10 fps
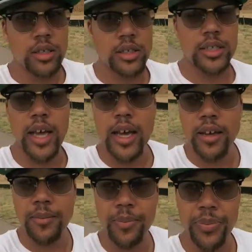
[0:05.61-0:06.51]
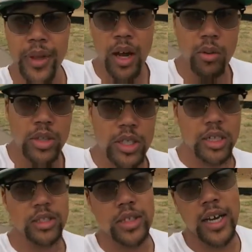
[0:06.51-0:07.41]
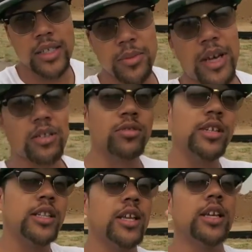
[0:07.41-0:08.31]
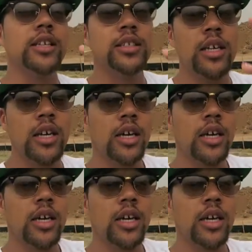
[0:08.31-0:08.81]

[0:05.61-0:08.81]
Today, I want to talk to you guys about three things